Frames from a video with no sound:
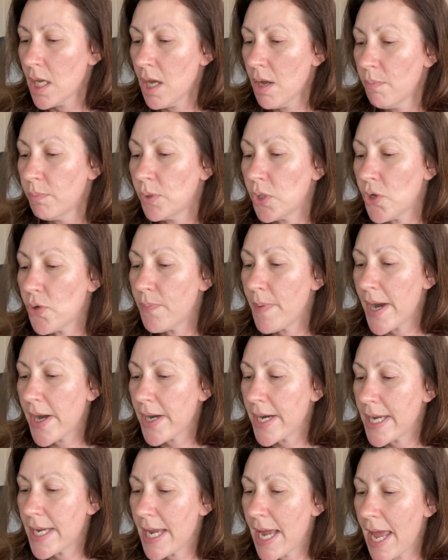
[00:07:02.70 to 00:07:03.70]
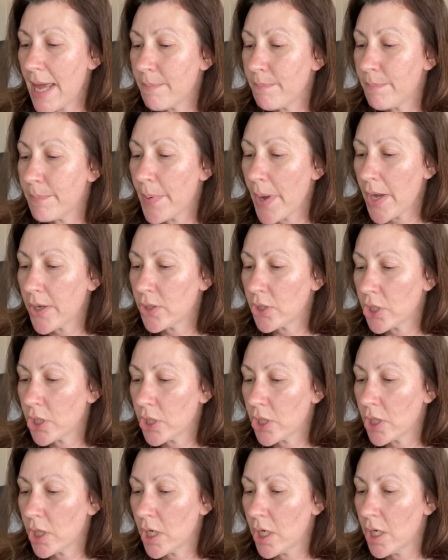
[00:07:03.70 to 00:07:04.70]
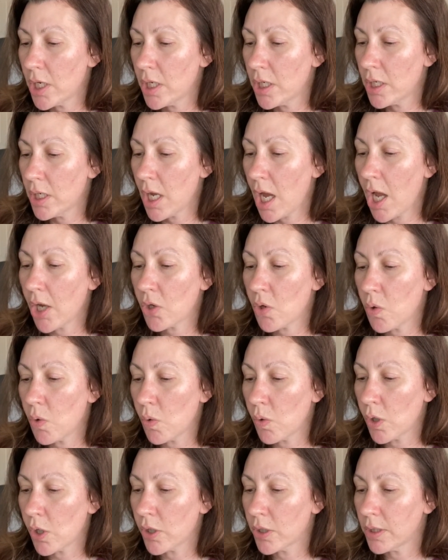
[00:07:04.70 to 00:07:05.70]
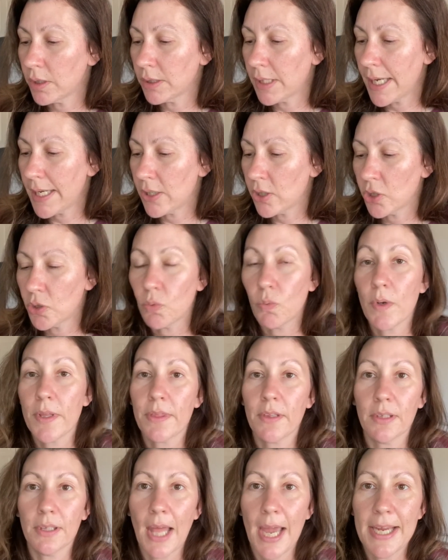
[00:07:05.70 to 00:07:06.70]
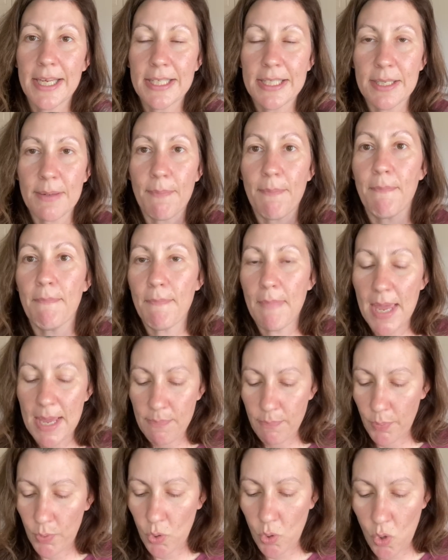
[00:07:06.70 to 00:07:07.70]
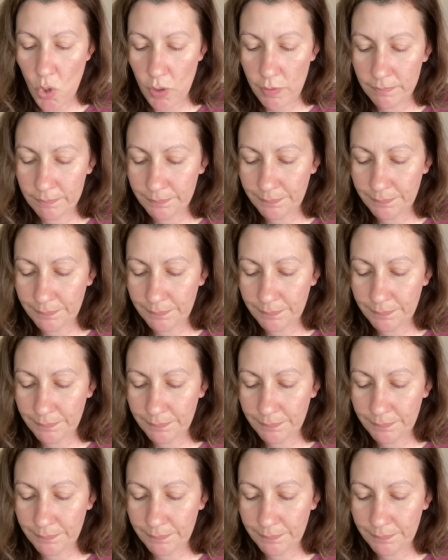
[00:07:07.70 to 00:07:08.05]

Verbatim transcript: blueberry and butter accord layered with light maple.